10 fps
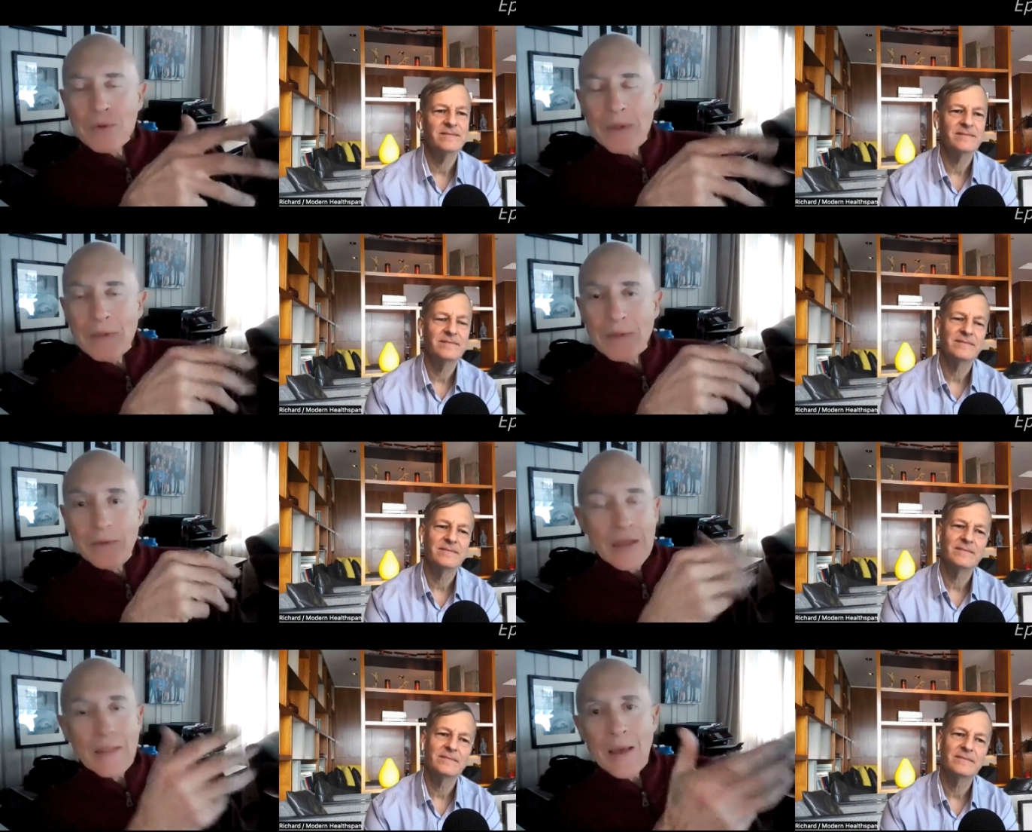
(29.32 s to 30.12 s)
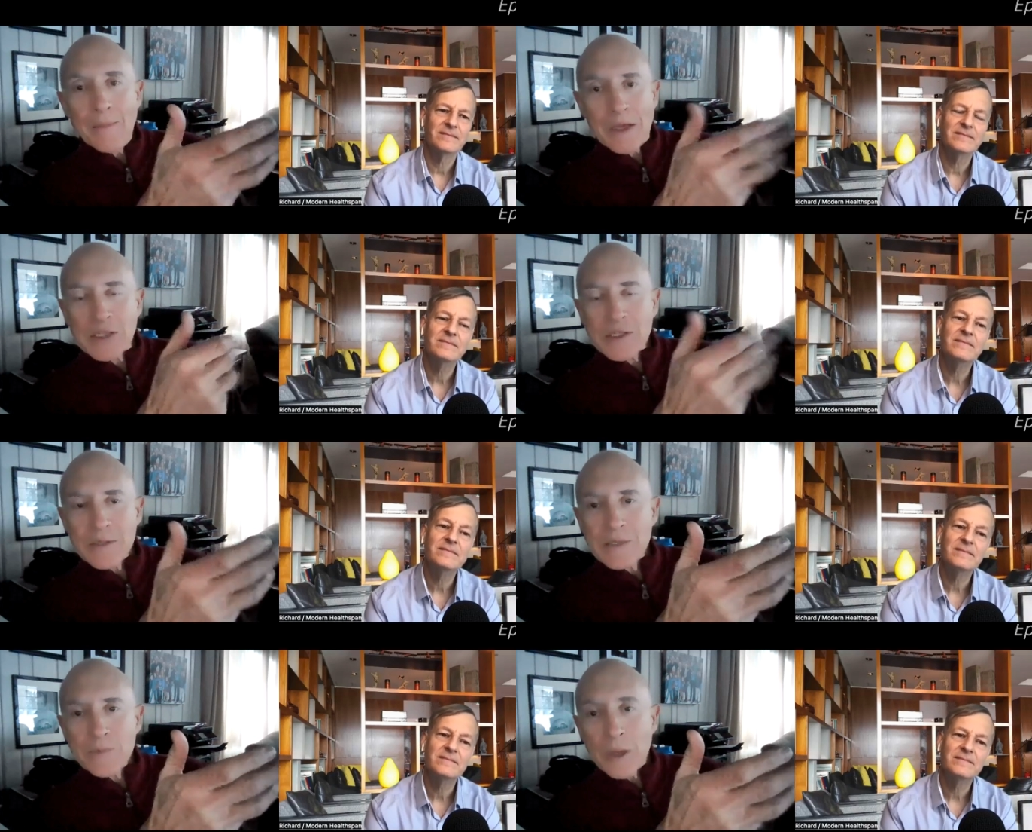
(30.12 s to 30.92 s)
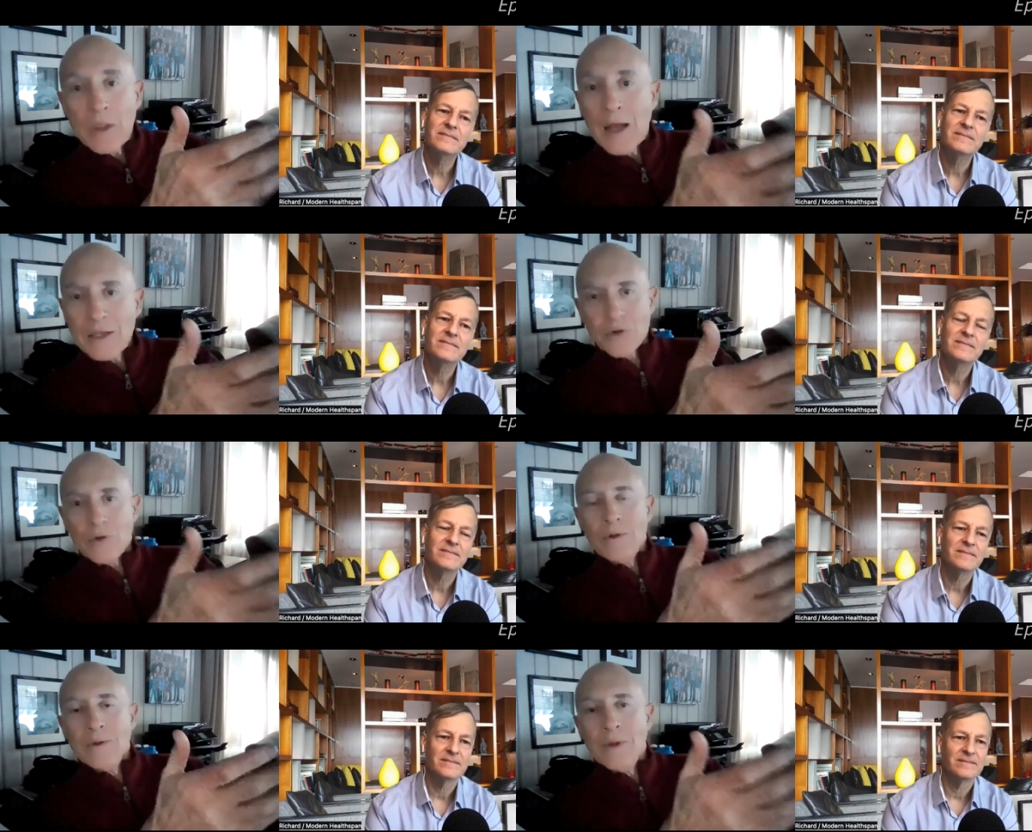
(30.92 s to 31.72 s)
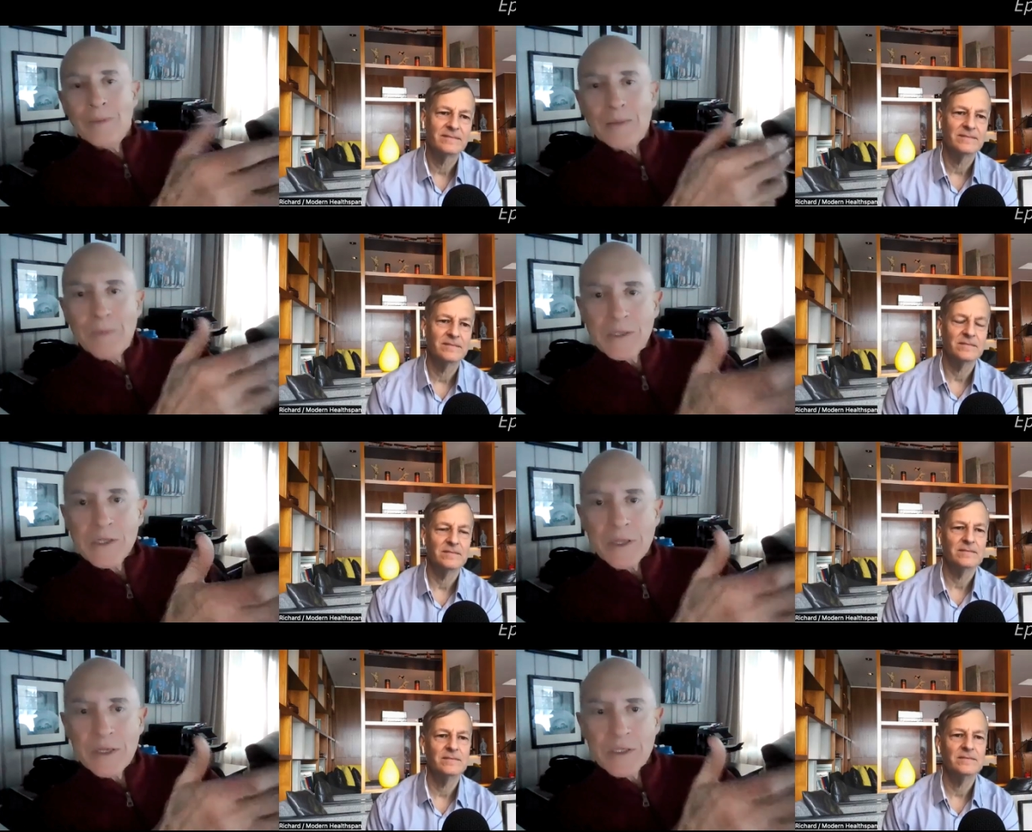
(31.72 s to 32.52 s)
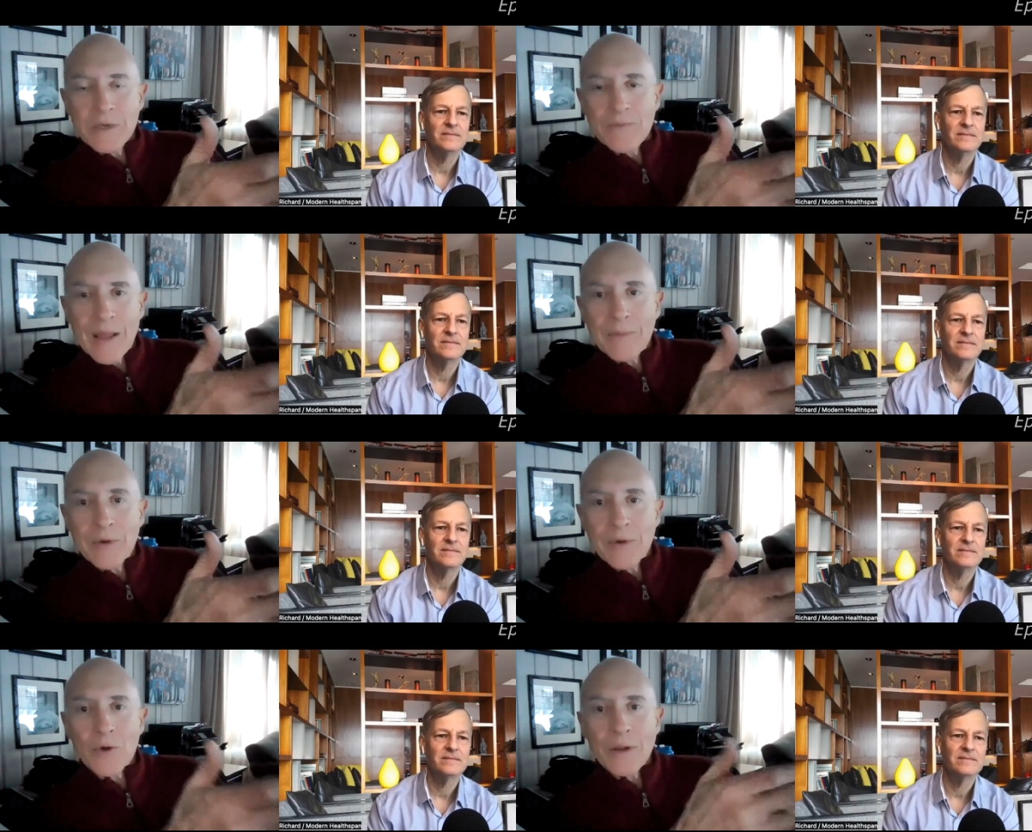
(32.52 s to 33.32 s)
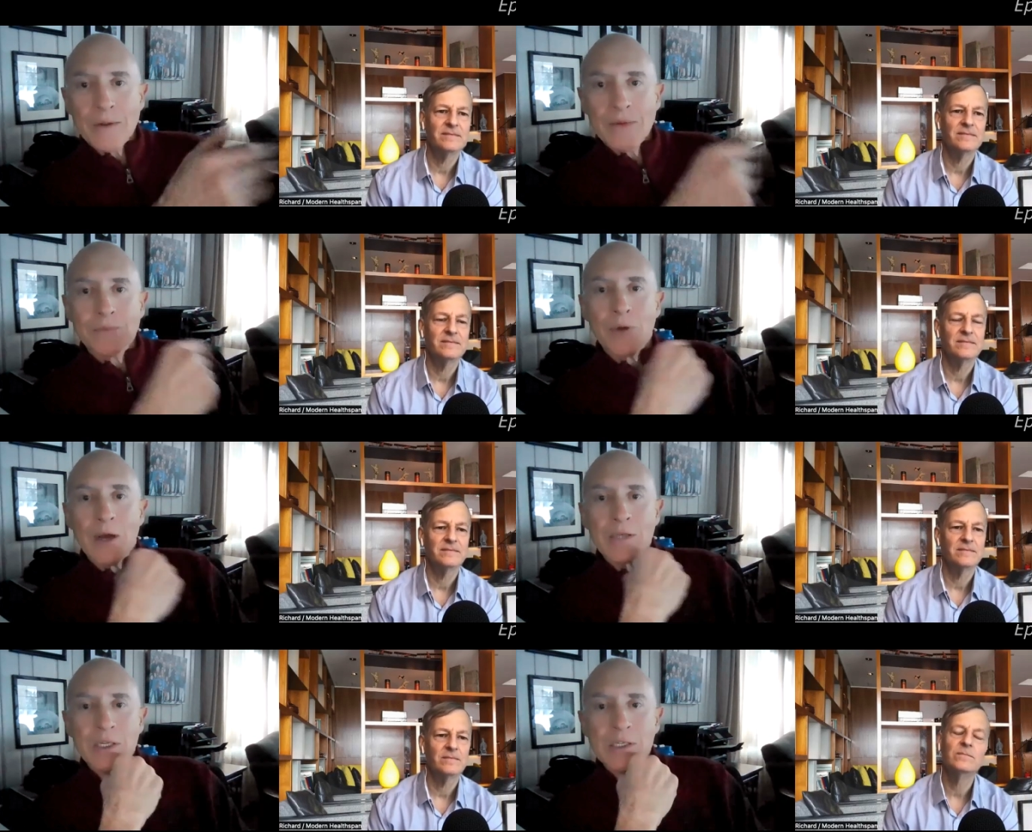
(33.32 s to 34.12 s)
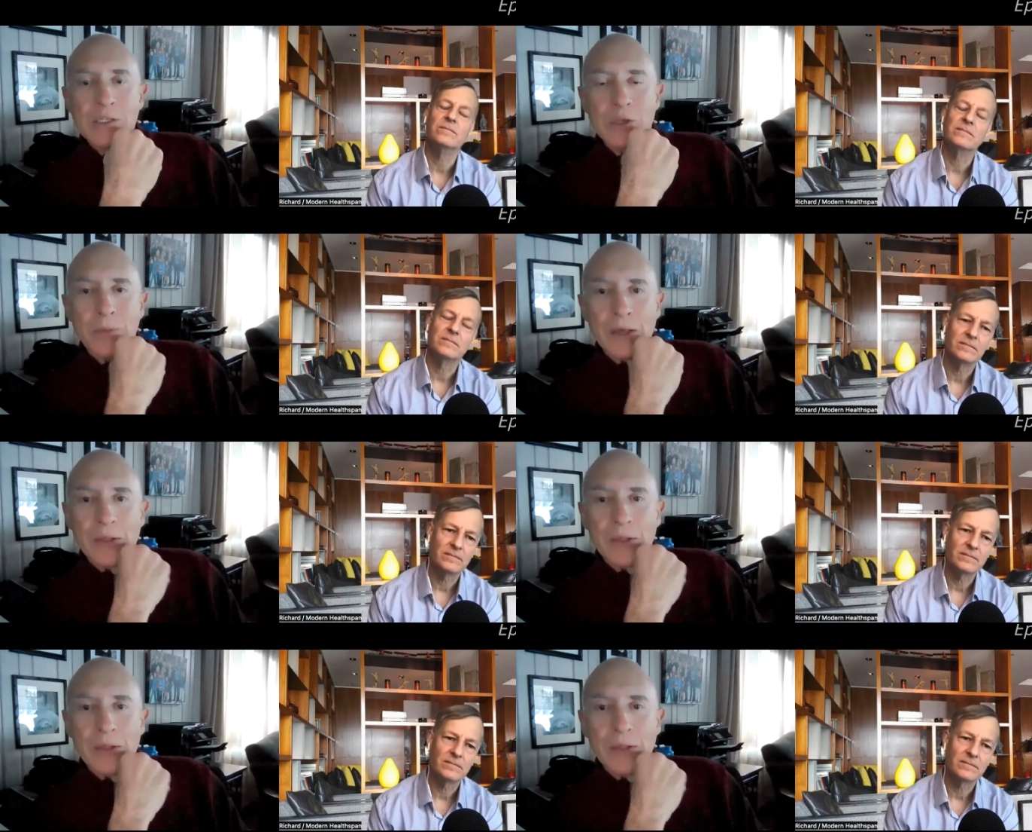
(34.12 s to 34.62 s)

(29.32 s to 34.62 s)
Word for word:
Speaker 1: it, that makes, that's pretty logical. I mean, basically mm-hmm. it's an inflammatory process, mm-hmm. and the omega